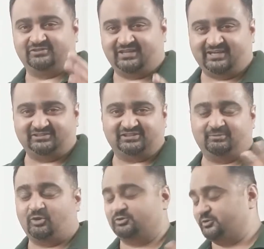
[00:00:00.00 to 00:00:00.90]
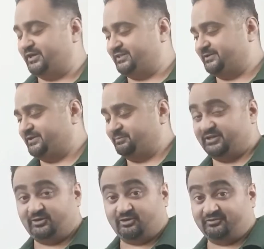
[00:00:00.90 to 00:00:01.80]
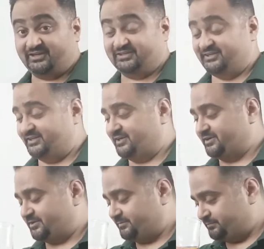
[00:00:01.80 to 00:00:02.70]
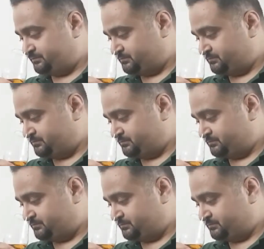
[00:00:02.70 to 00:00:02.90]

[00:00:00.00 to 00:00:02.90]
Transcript: the ice cream all together. I'm getting all of that in here right now.